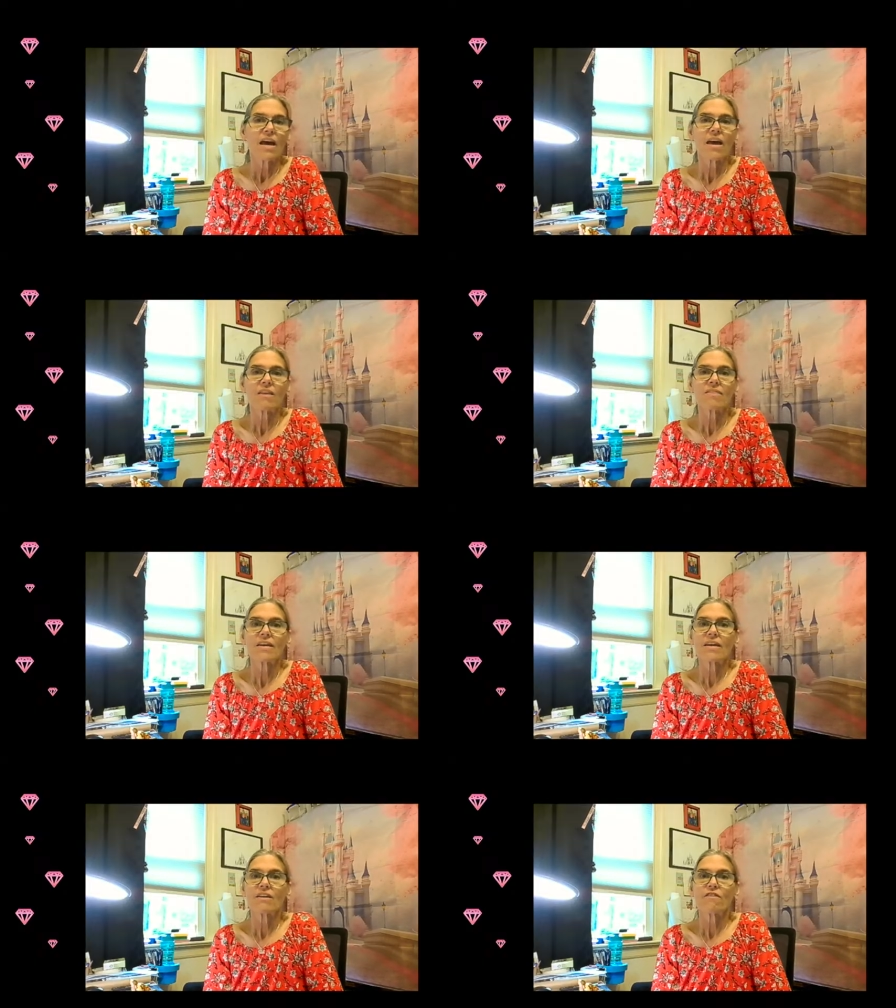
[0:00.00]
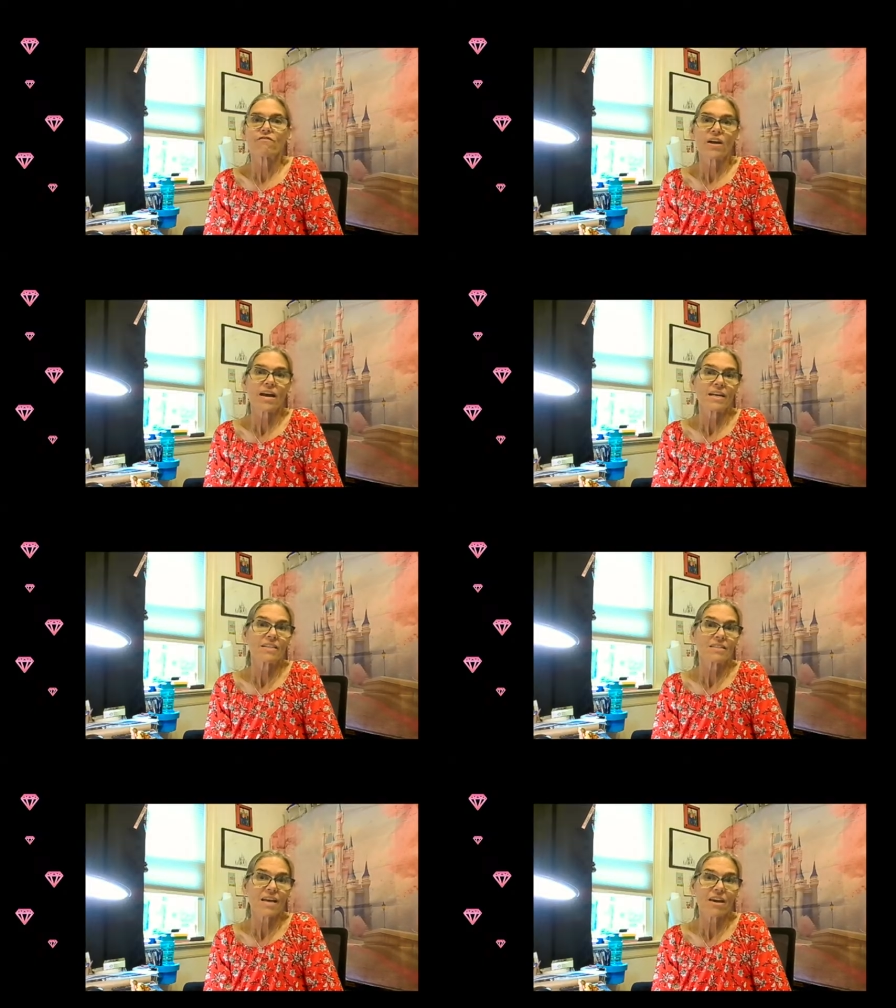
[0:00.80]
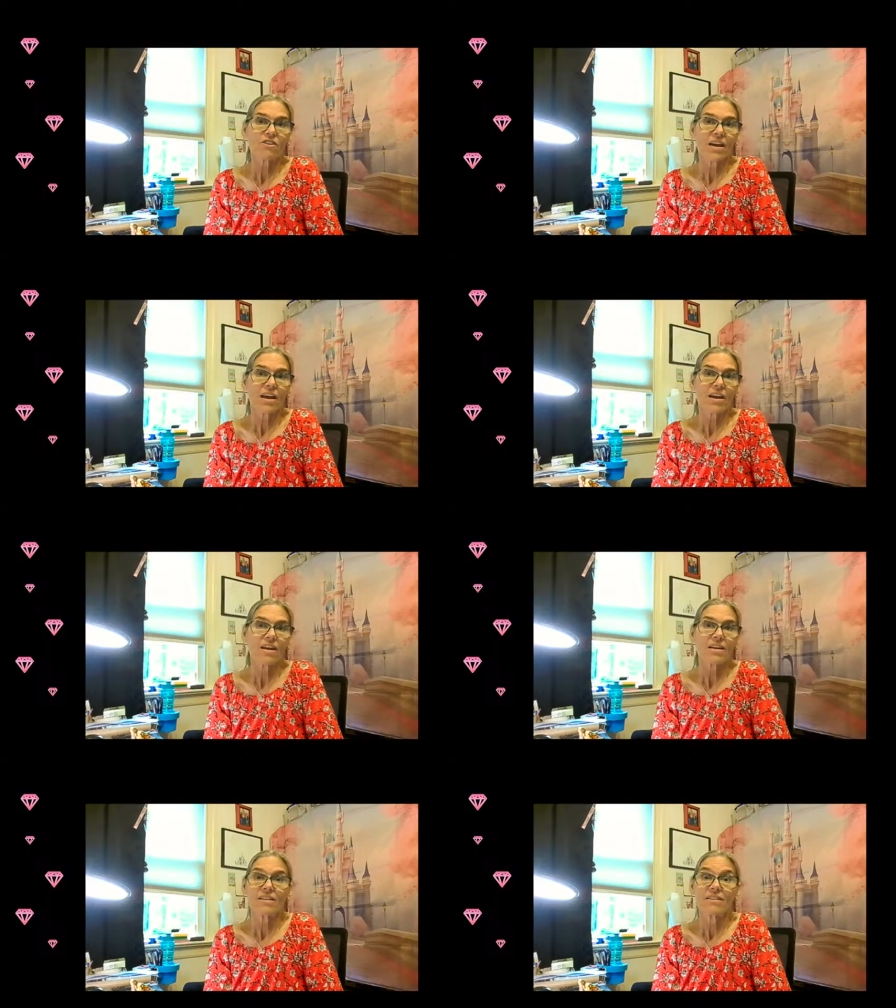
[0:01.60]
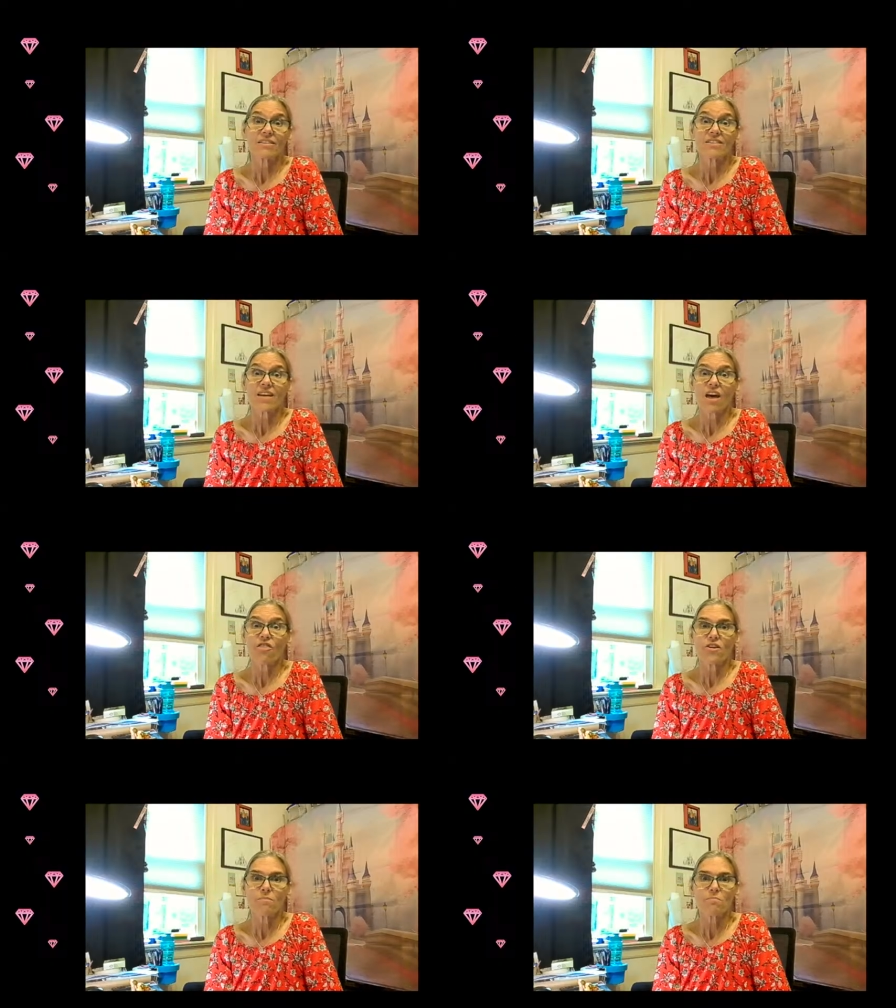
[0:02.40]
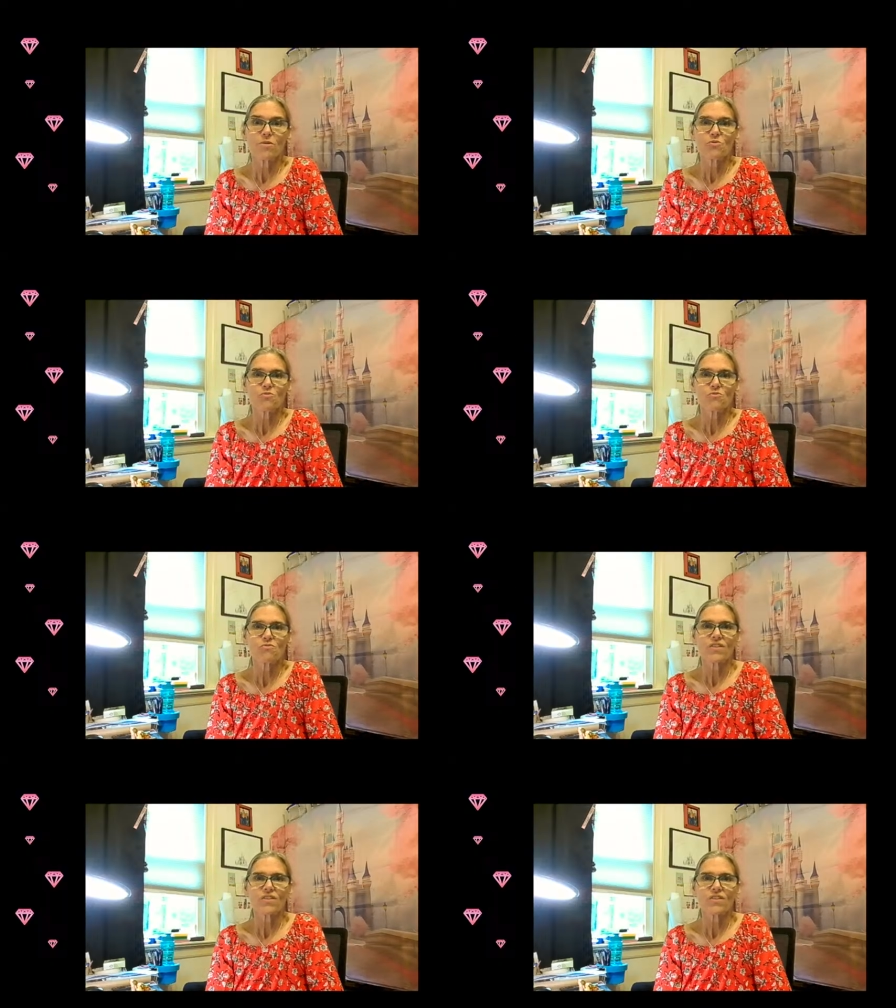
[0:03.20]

and then Friday and Saturday is the move.